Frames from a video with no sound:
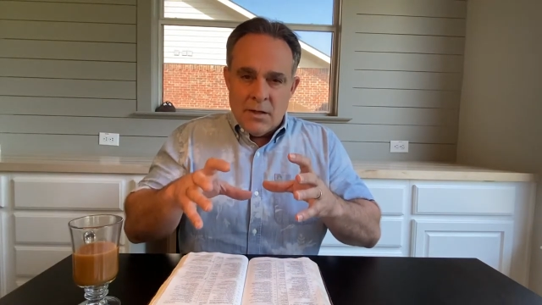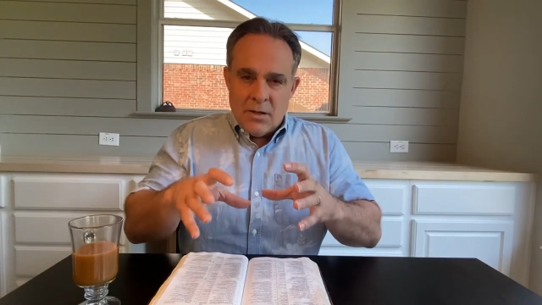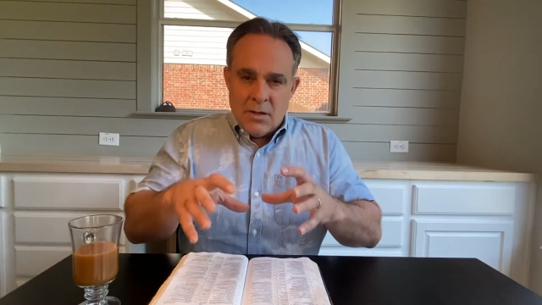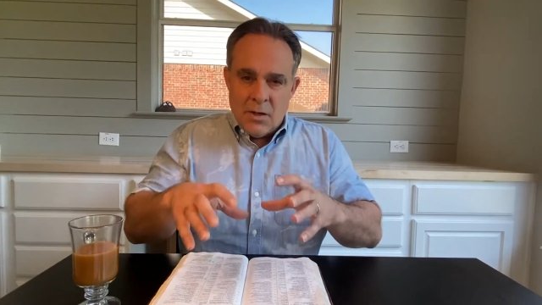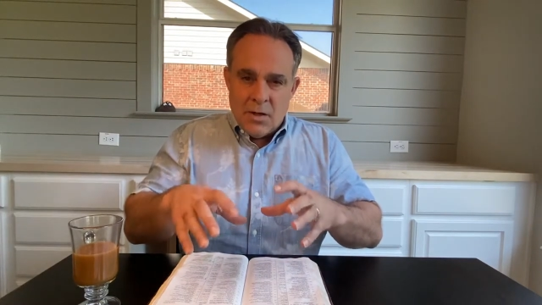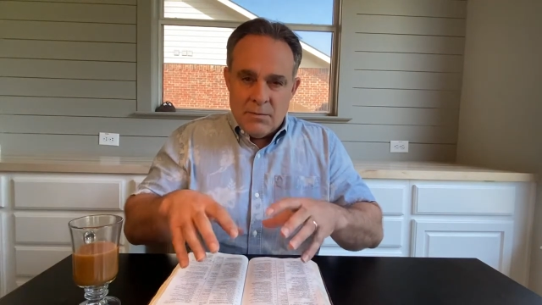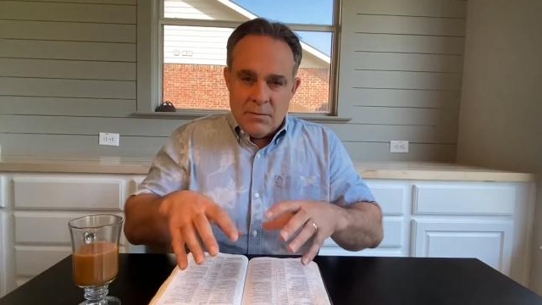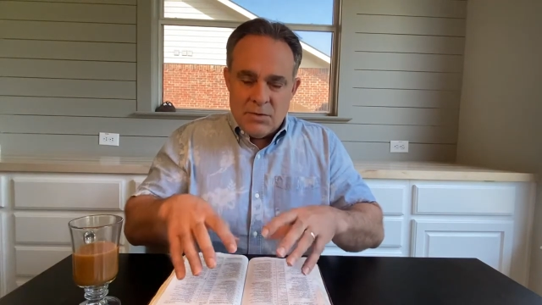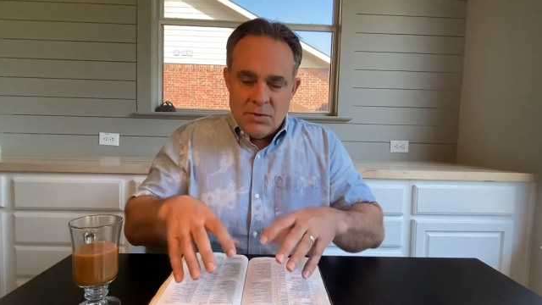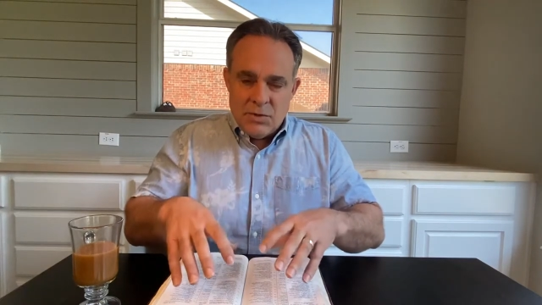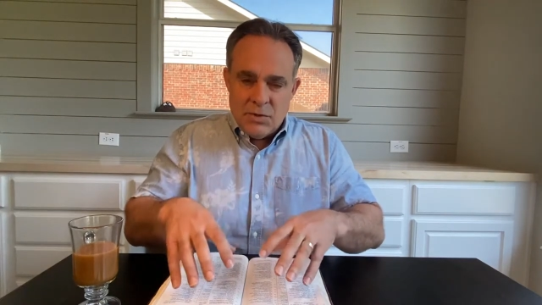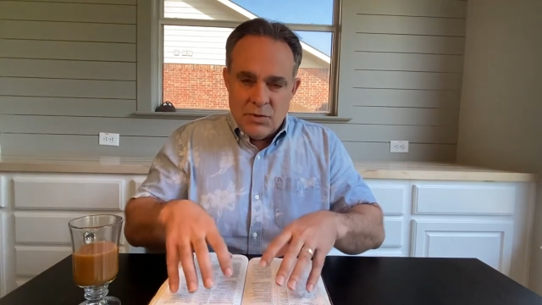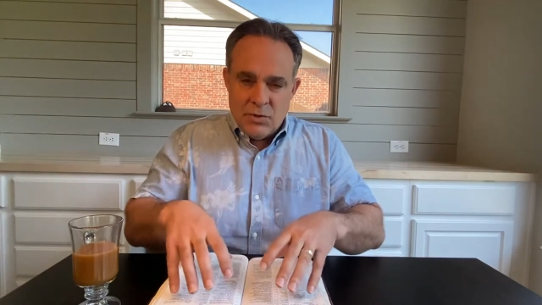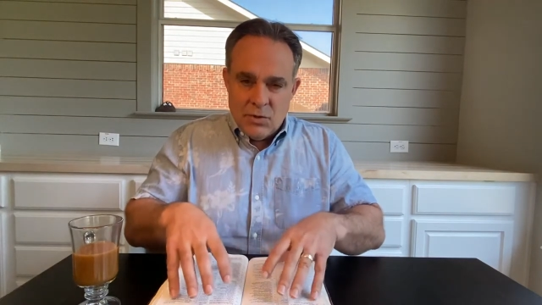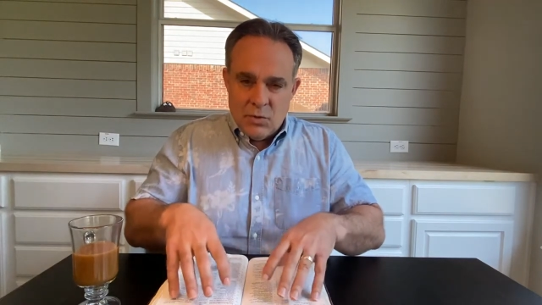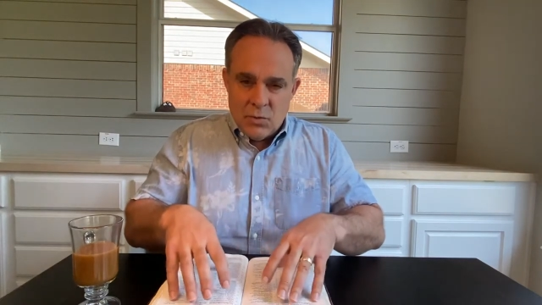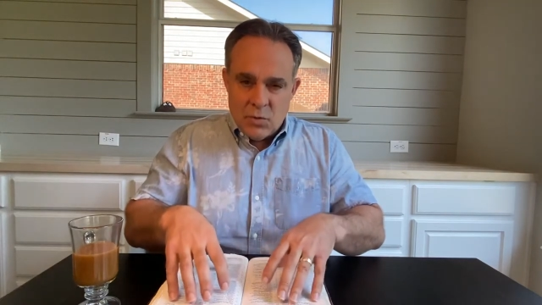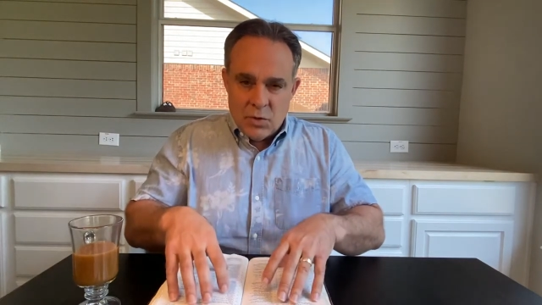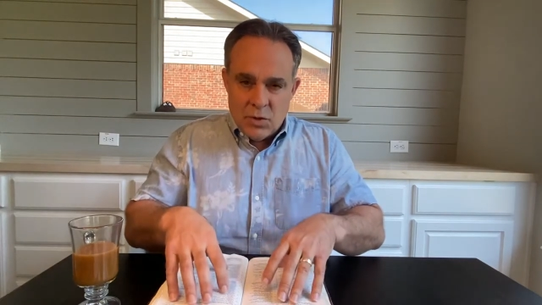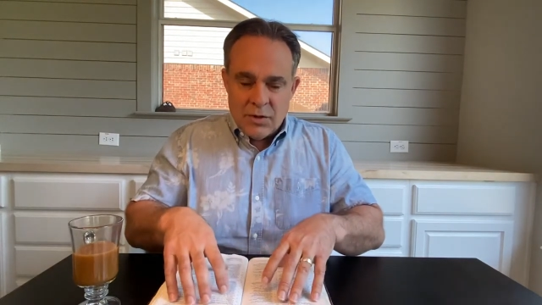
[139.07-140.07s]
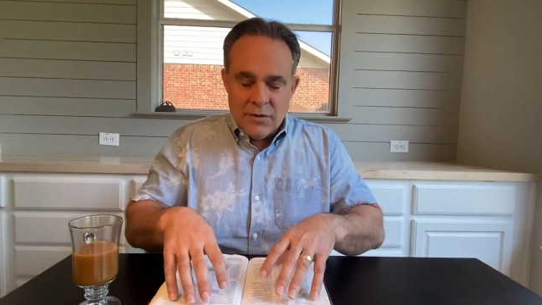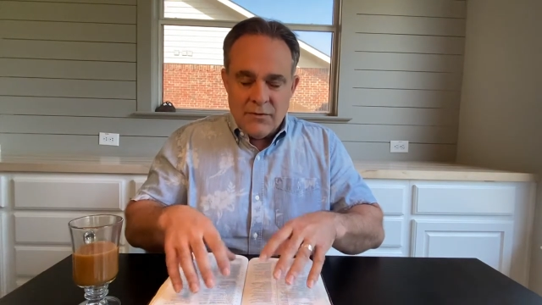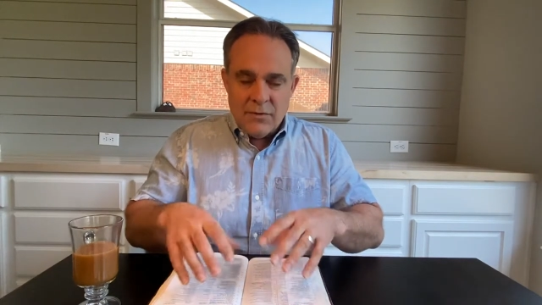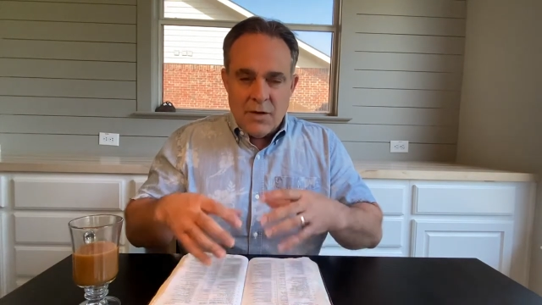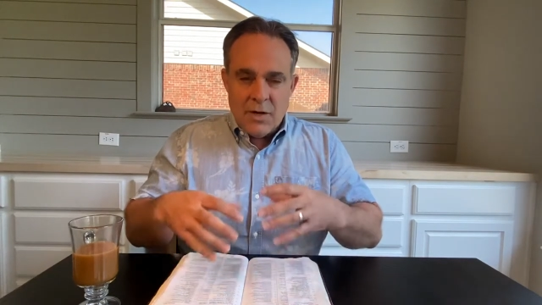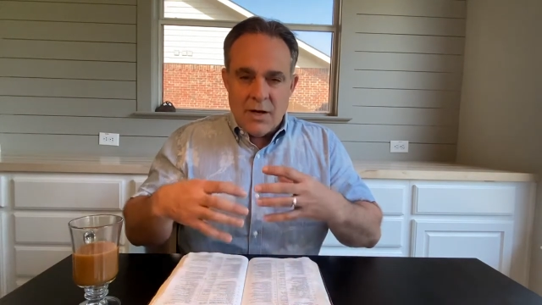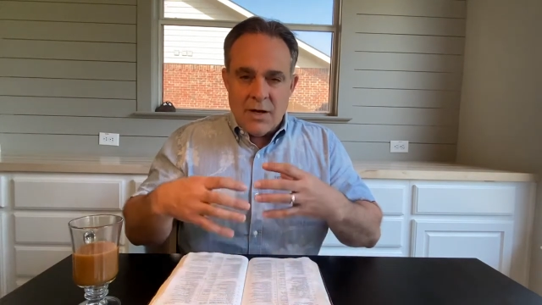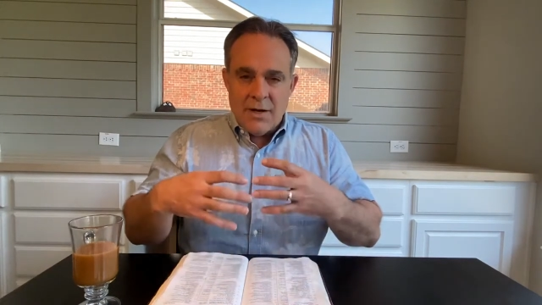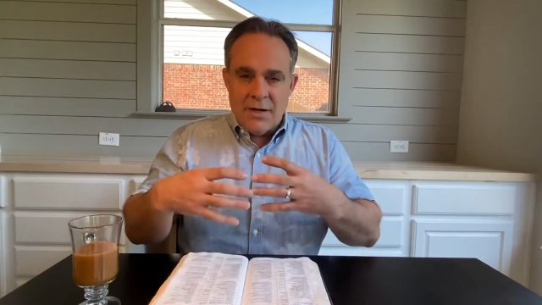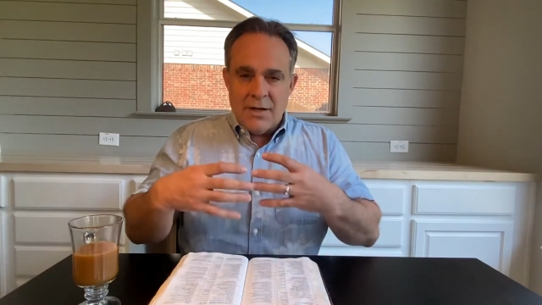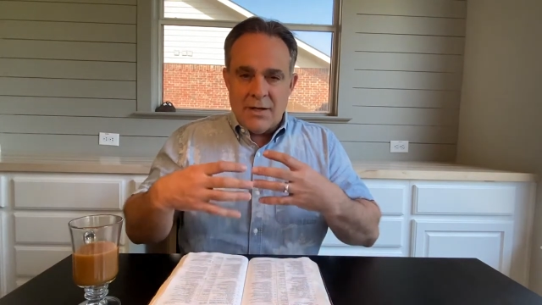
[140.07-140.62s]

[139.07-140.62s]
come to the Word of God,